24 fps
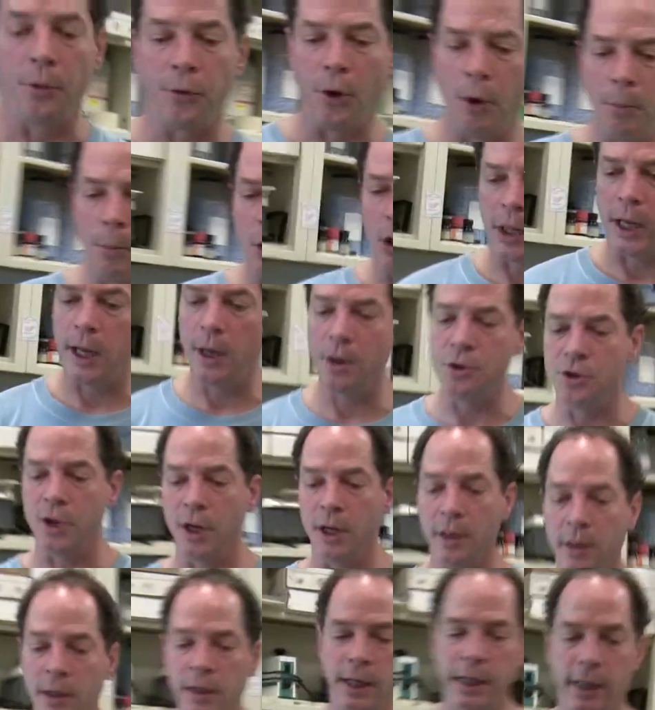thermal
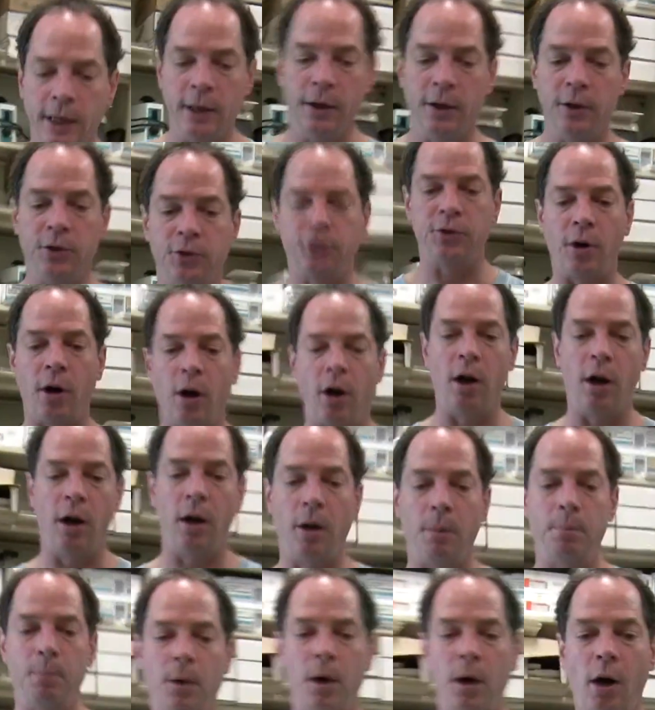engine is
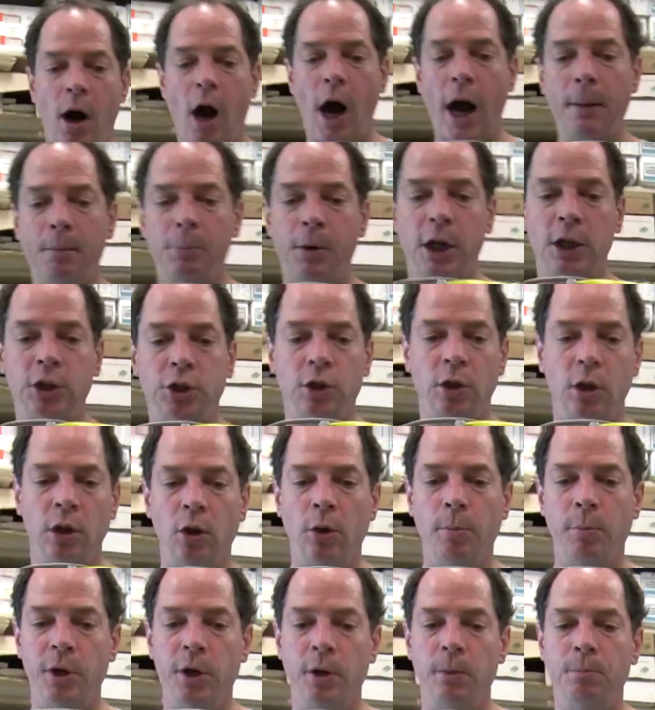a high pressure
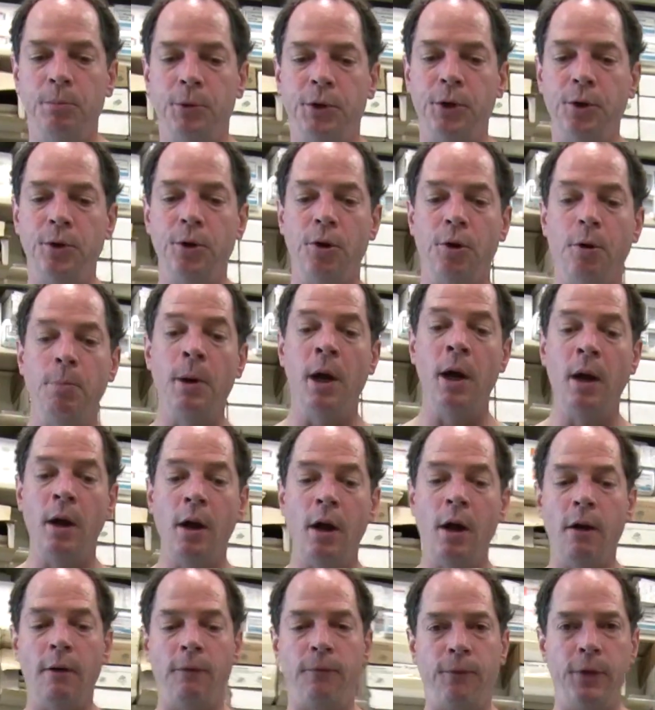aluminum tube
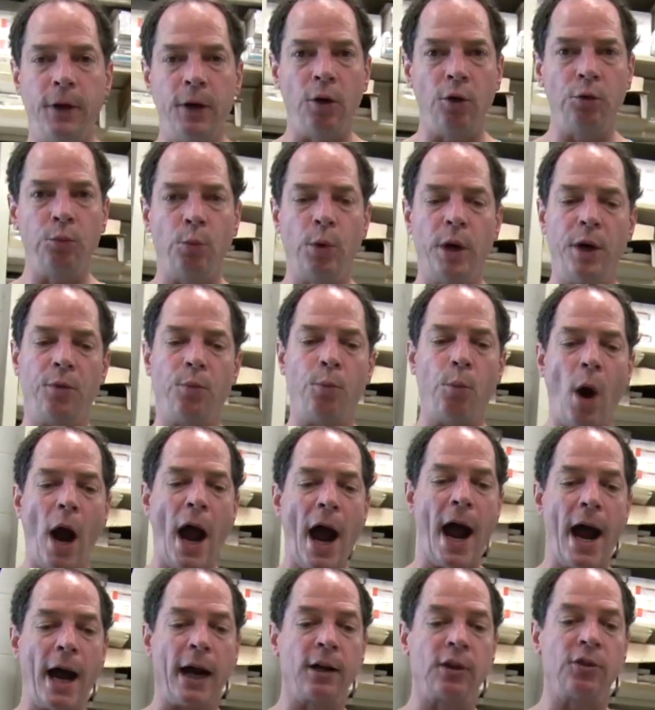filled with
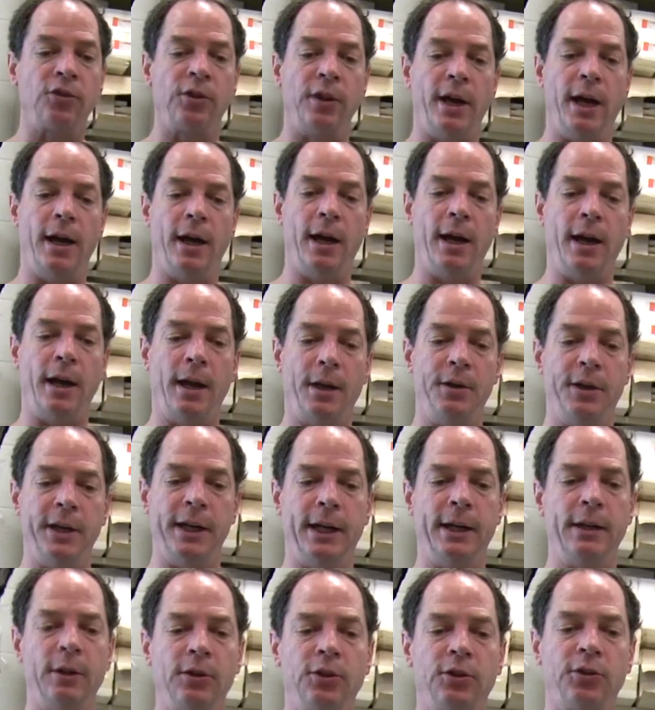wax, and
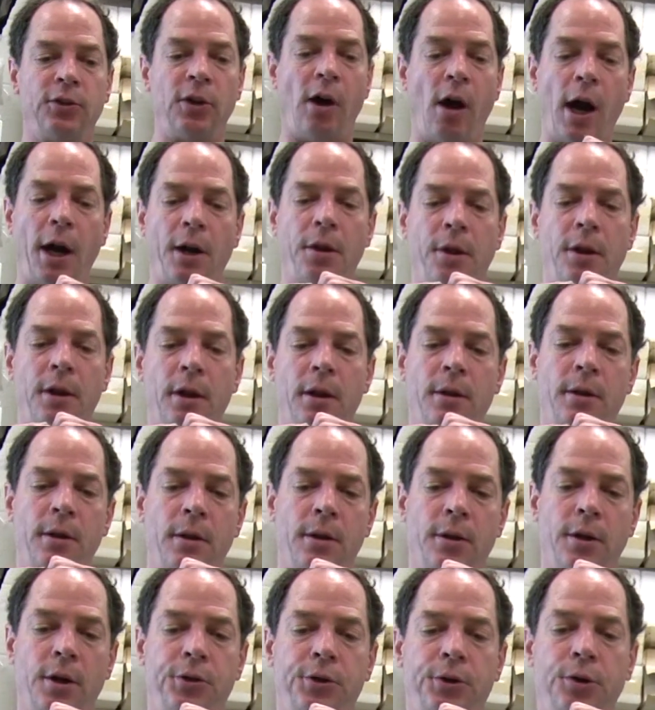inside
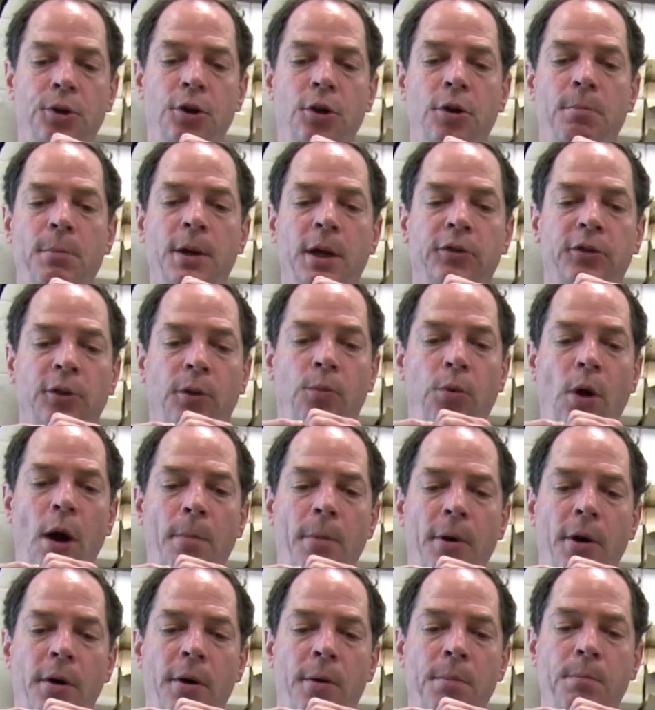the tube is a
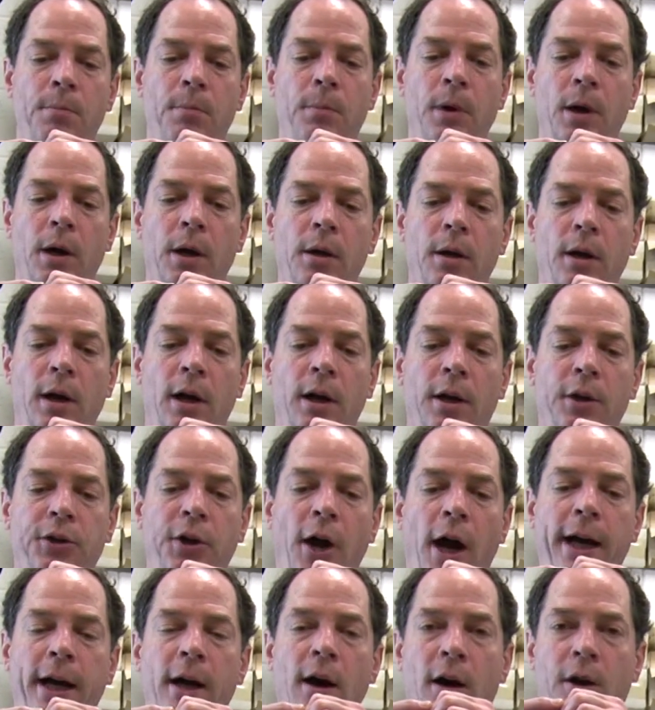rubber
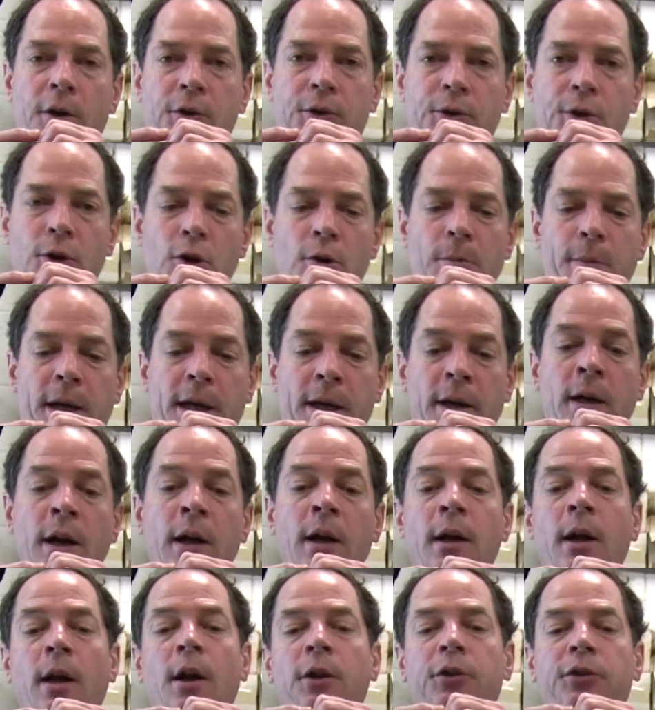Tygon tubing.
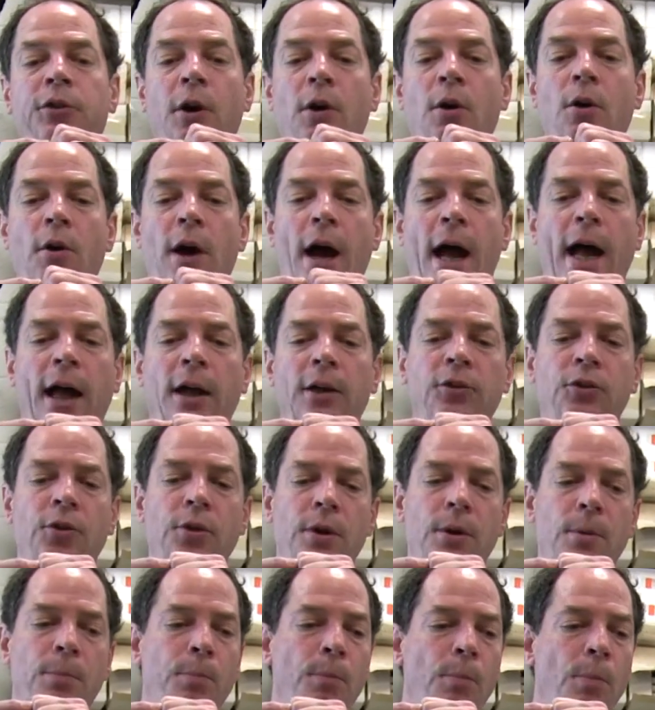So as
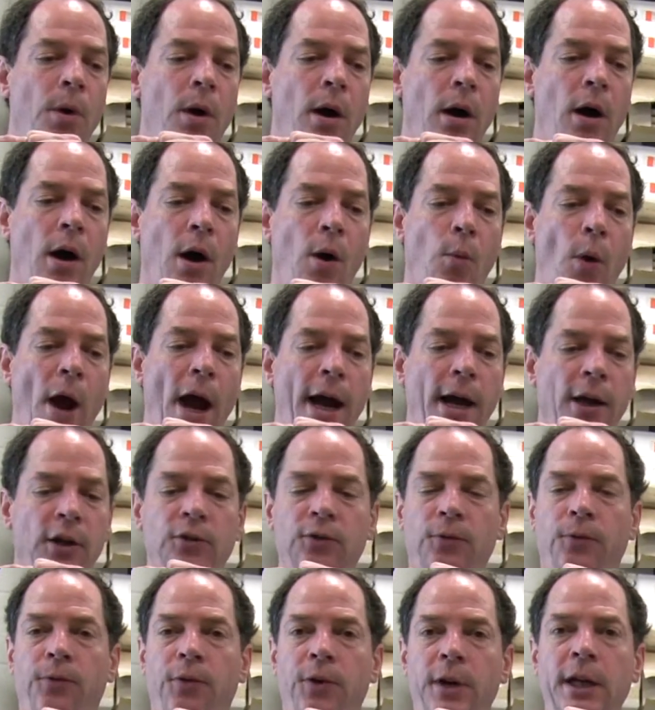the
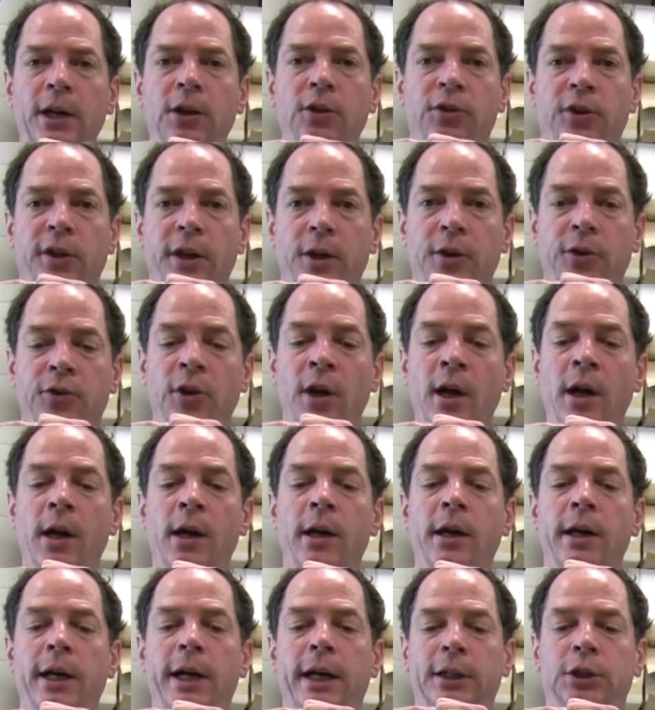wax freezes,
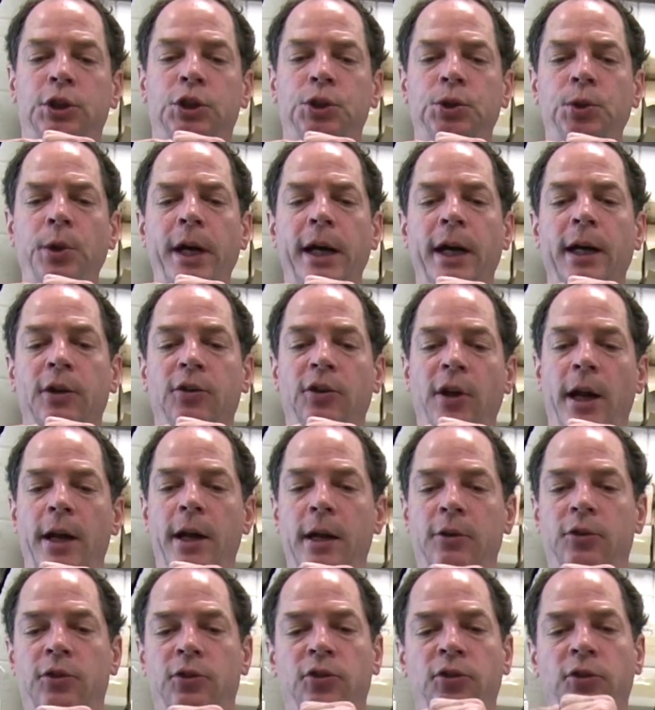it shrinks and
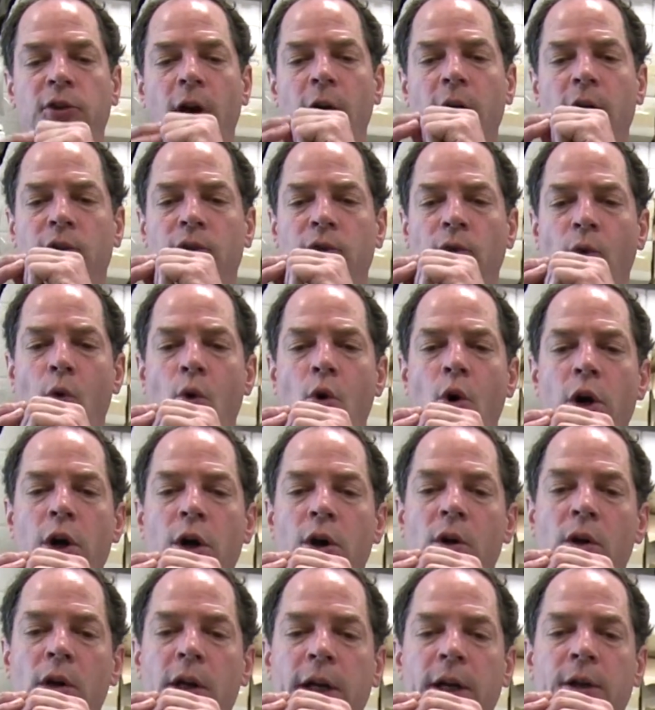it sucks
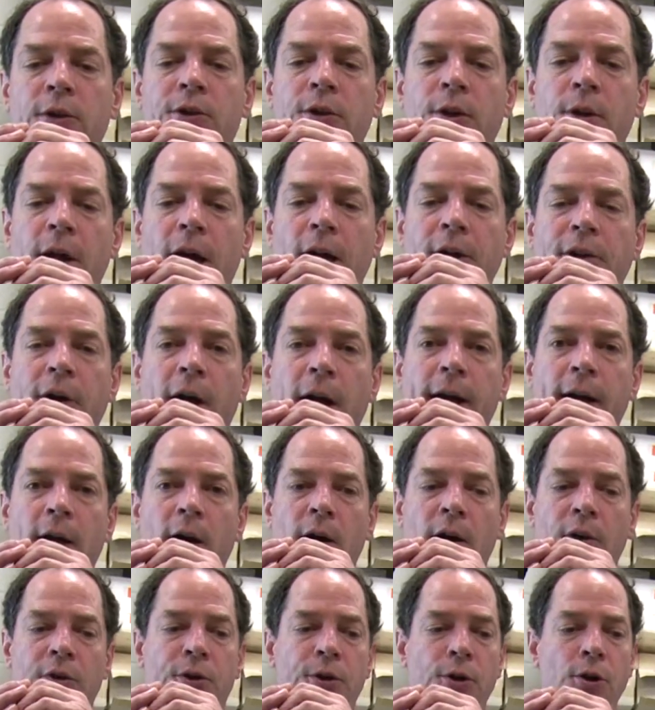oil into that
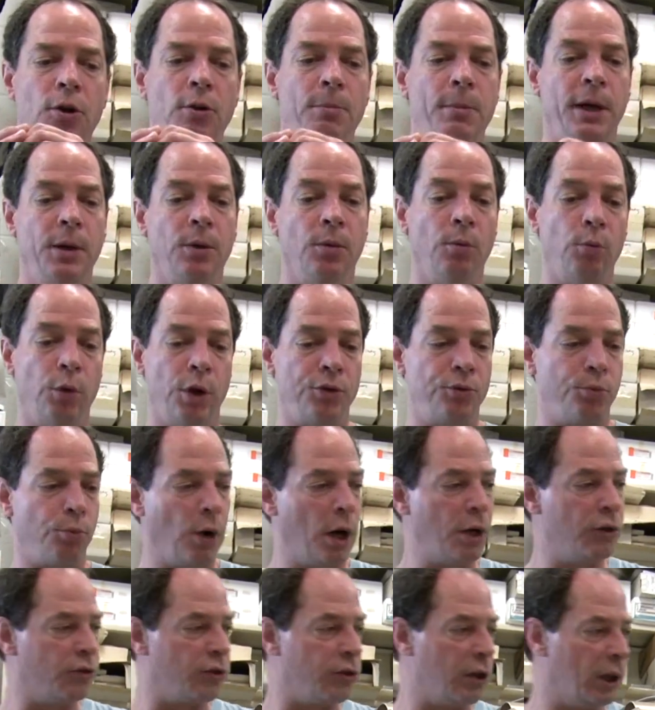Tygon tubing, which runs